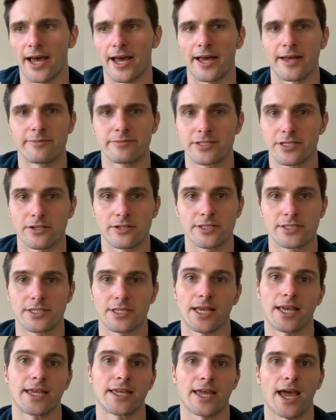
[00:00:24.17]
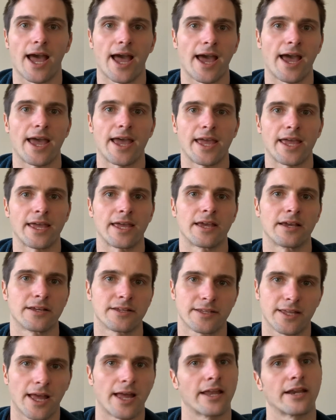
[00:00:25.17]
So it's like I
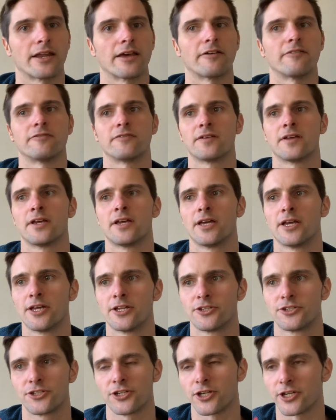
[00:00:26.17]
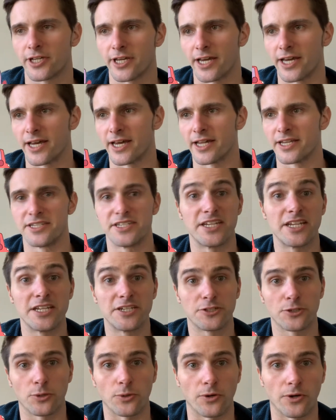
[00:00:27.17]
kind of took a
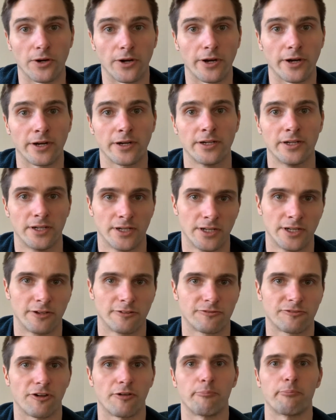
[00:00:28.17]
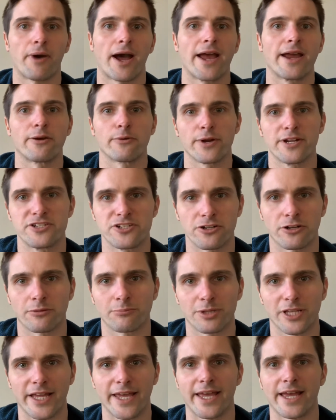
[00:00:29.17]
detour from my original
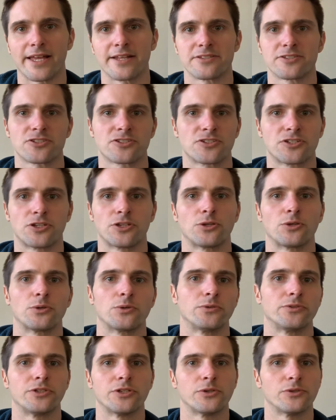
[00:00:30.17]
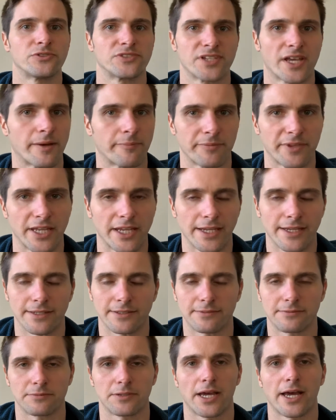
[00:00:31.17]
plans to do
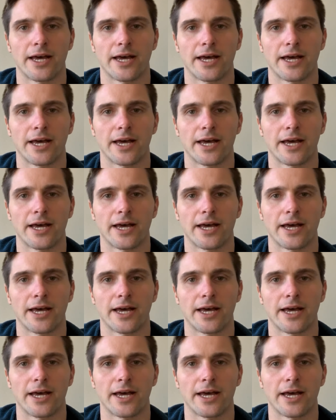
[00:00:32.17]
something,